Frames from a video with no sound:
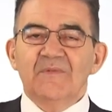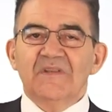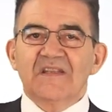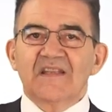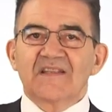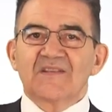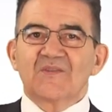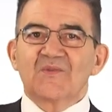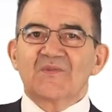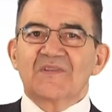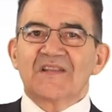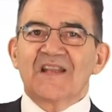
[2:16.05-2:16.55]
with
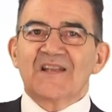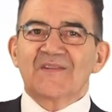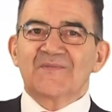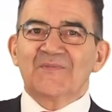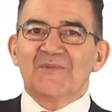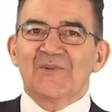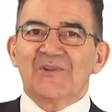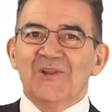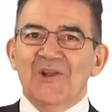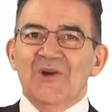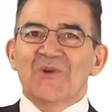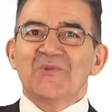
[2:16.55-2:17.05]
a
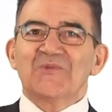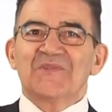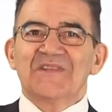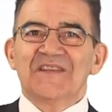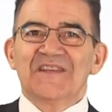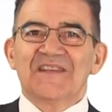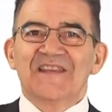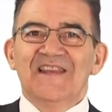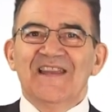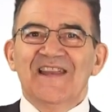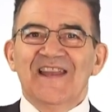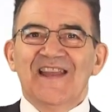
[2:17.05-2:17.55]
successful
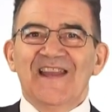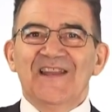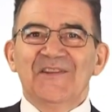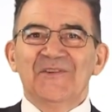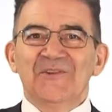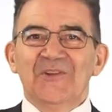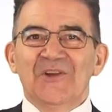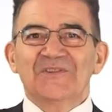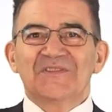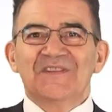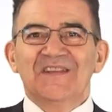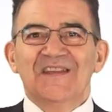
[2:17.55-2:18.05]
closing
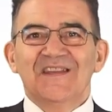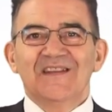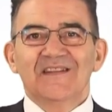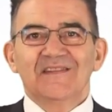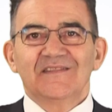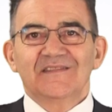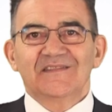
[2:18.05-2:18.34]
and not